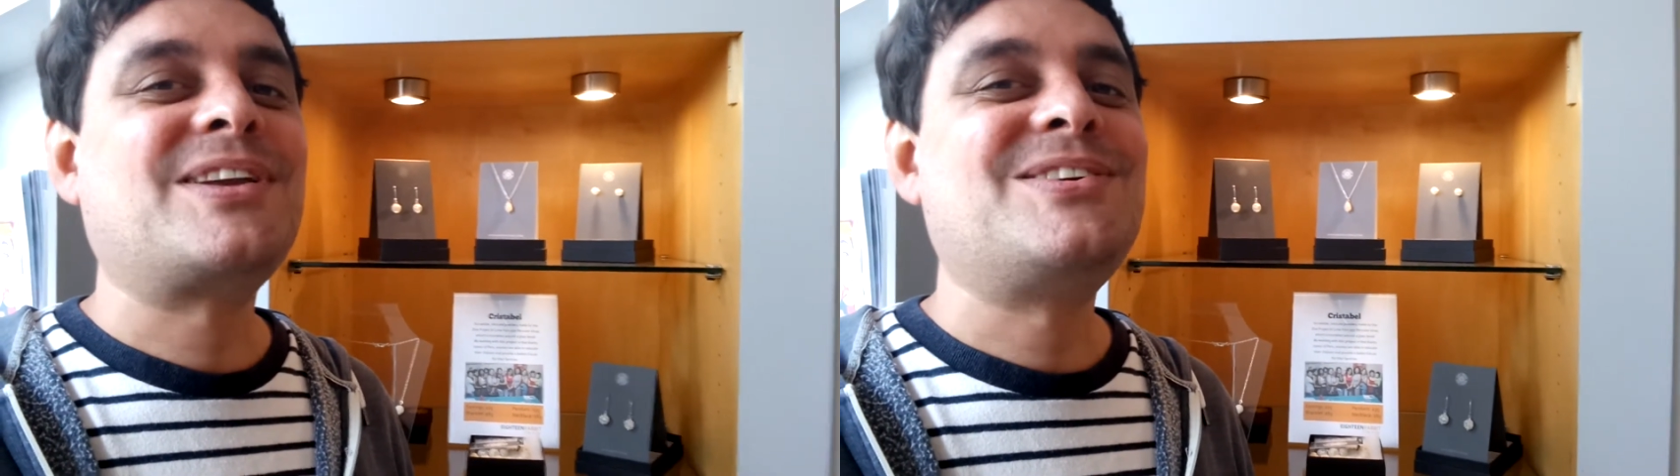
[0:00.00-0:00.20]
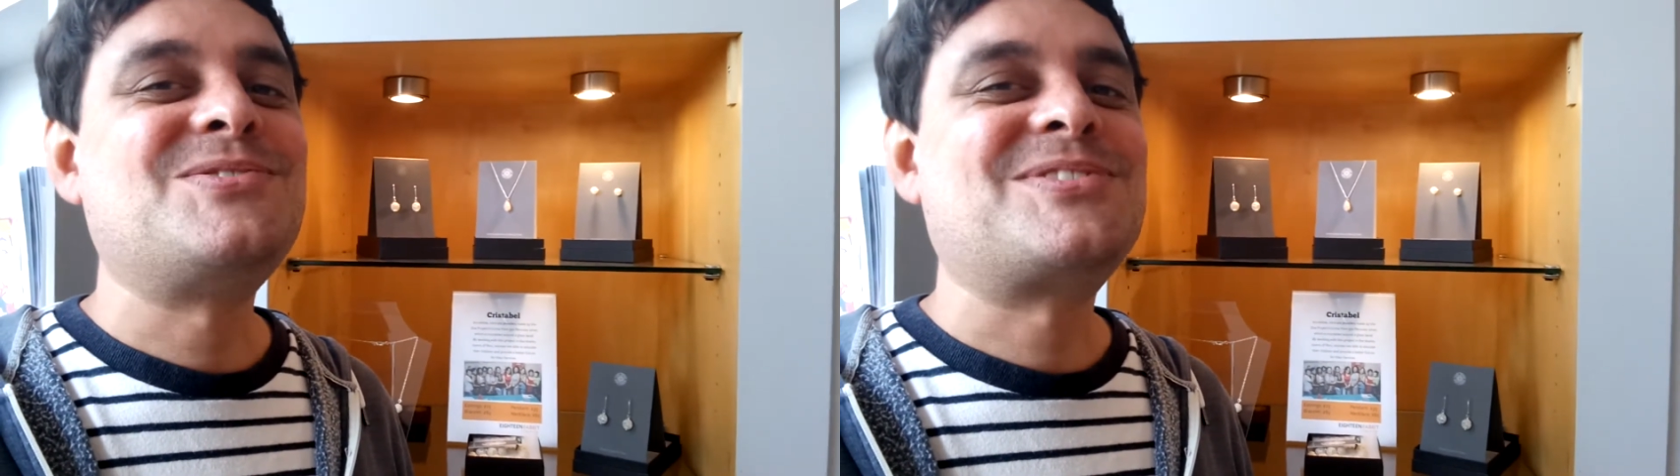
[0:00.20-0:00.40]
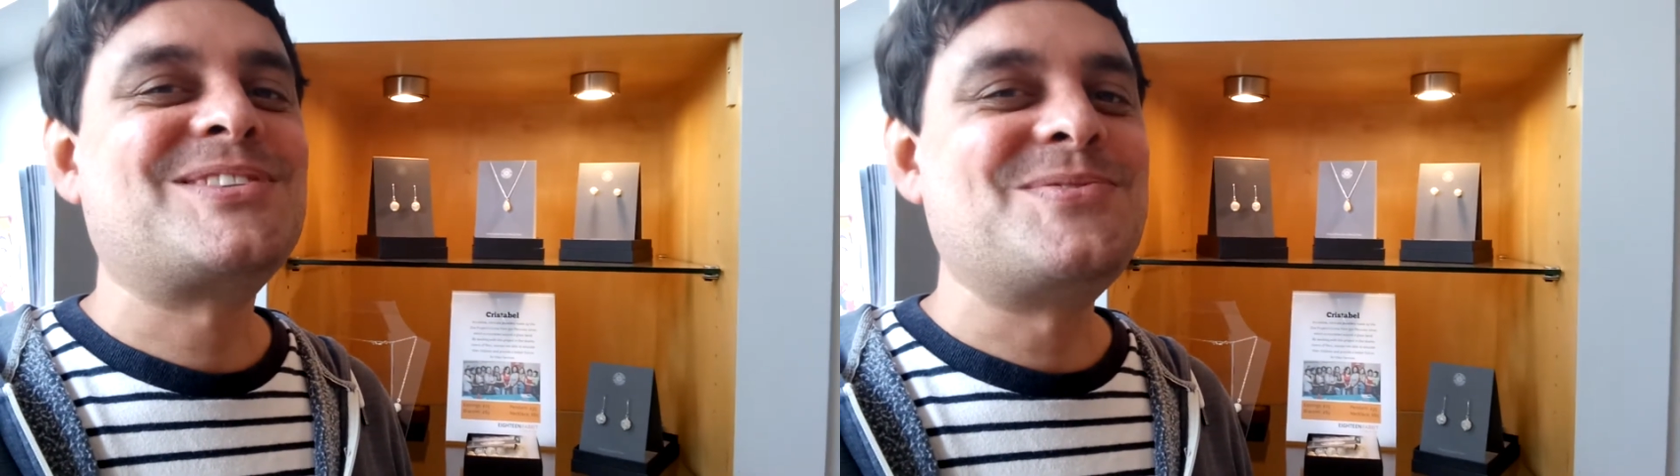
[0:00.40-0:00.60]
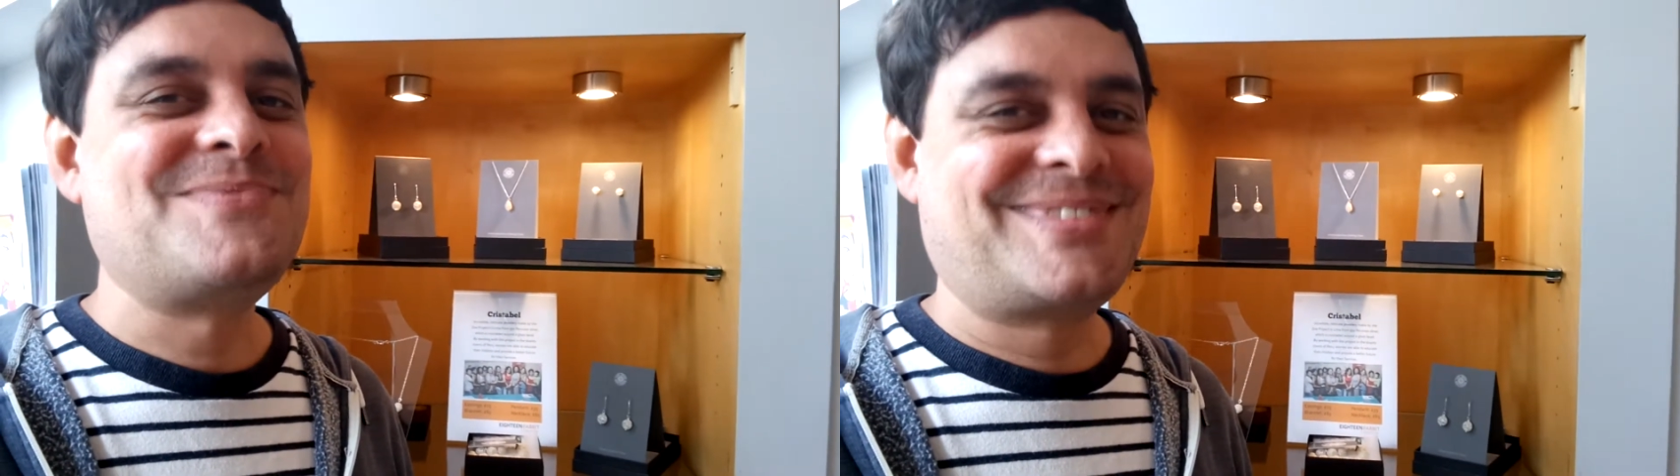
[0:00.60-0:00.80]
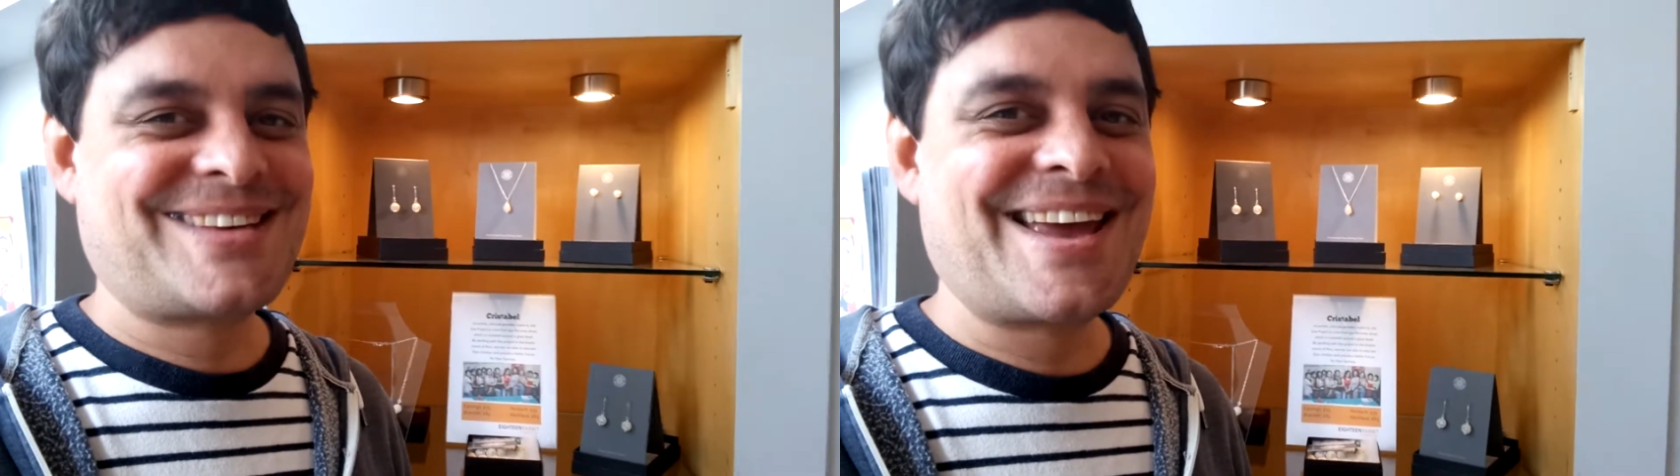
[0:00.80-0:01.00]
news soon.
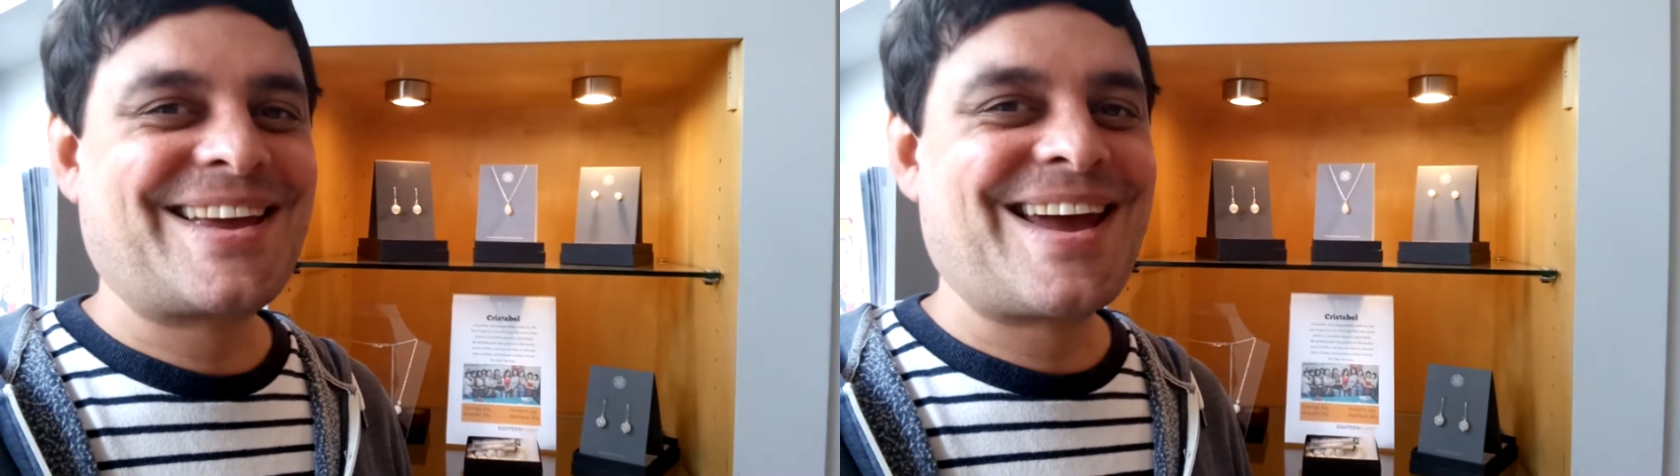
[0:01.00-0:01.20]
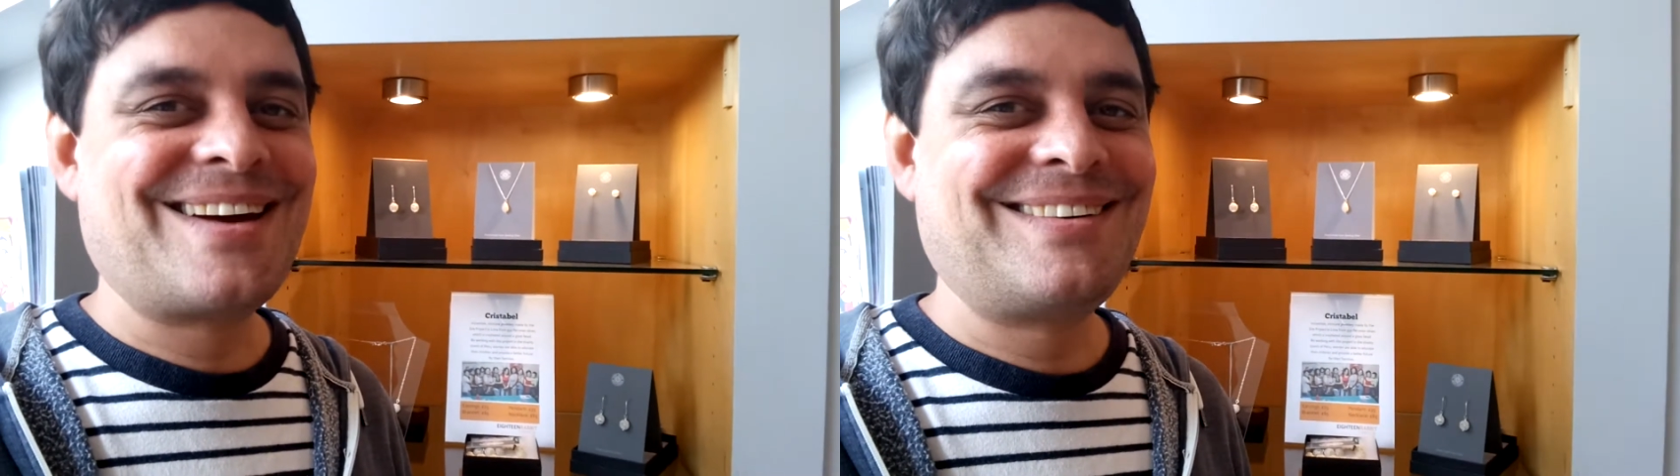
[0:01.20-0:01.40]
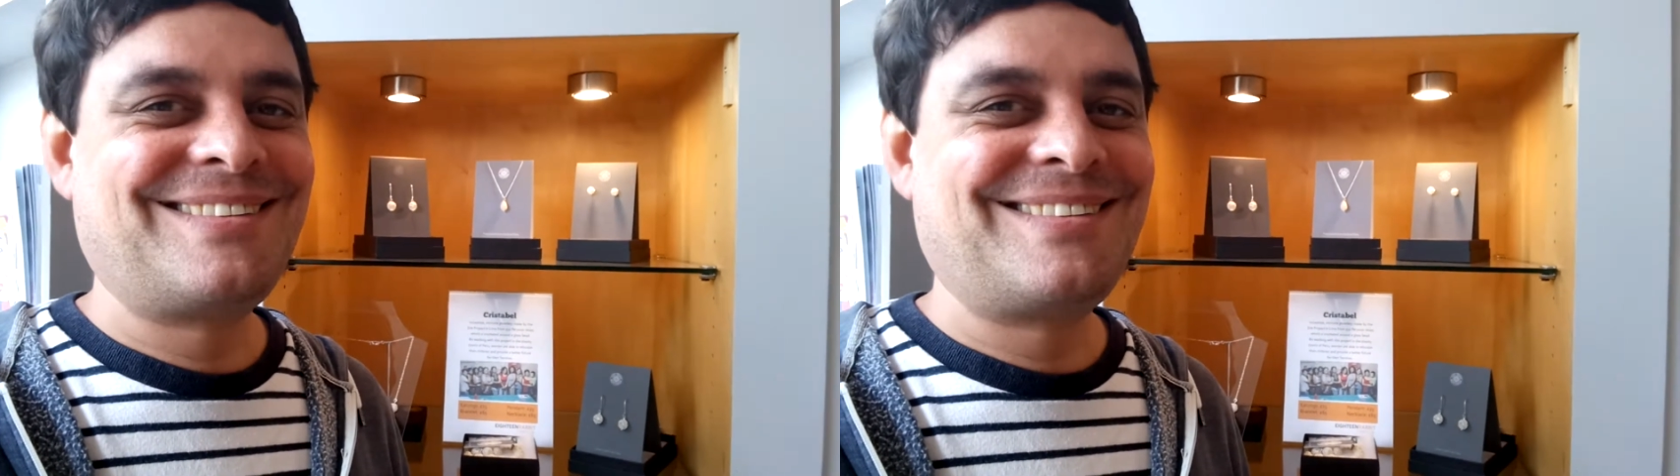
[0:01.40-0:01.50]
Take care.